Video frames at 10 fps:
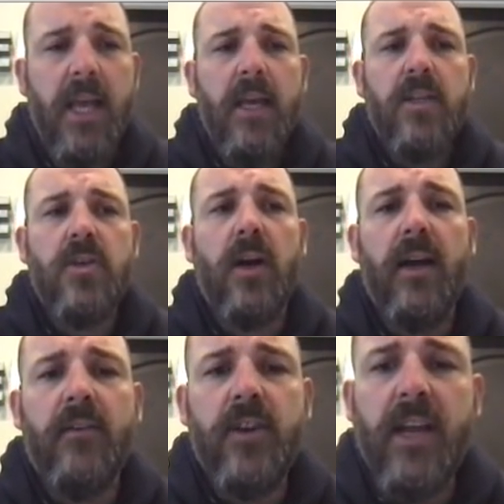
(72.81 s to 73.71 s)
So
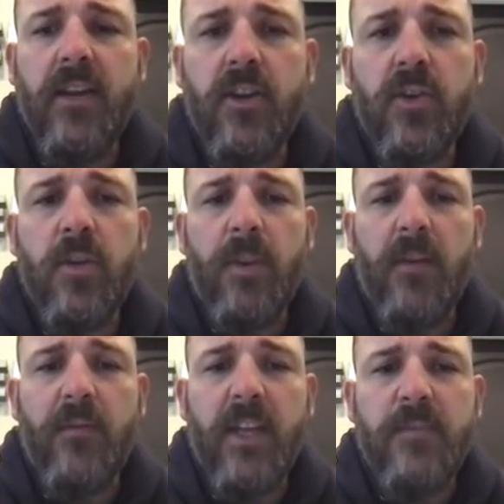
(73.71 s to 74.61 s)
I've created a group
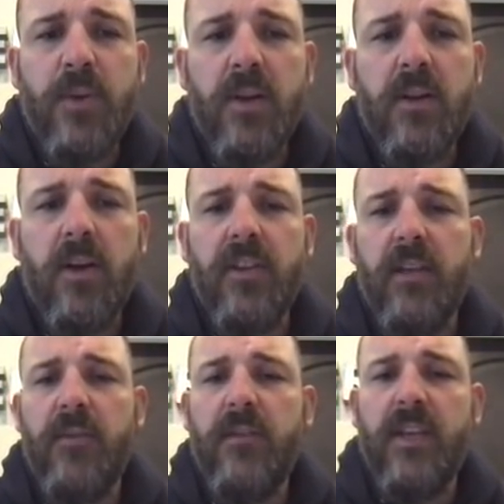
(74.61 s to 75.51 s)
on Facebook called
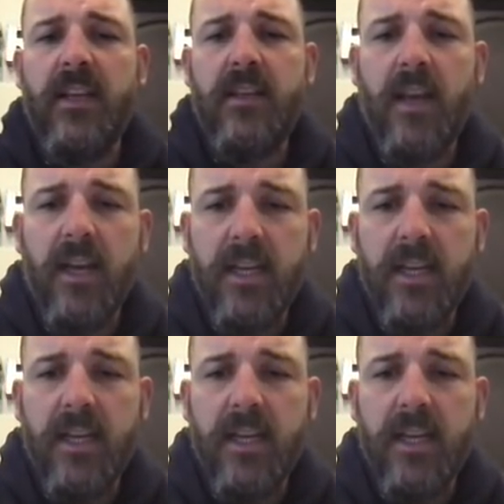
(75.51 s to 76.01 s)
the VeVe